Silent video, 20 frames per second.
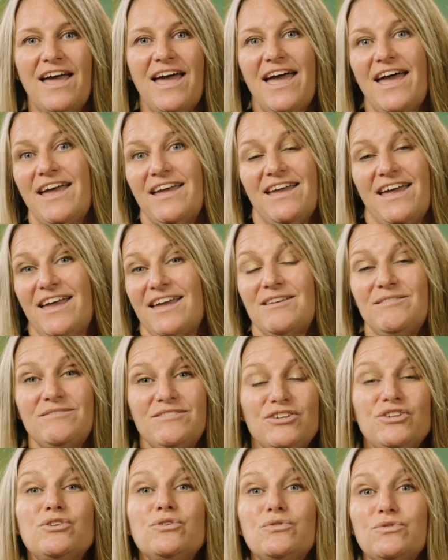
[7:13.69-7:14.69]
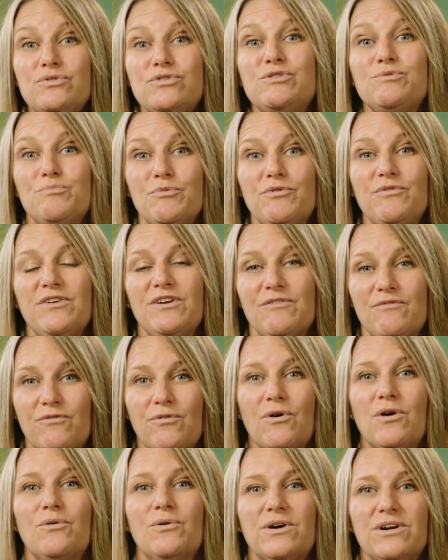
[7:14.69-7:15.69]
and used moving
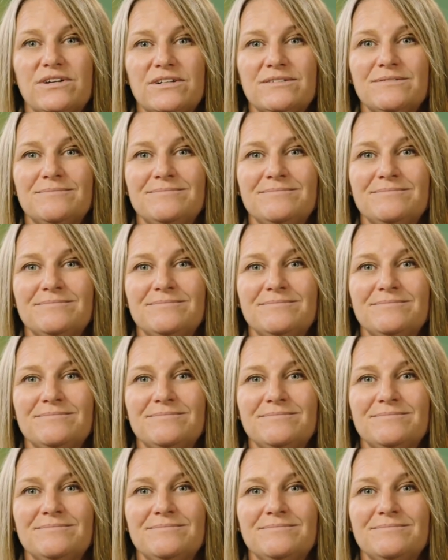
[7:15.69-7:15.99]
forward.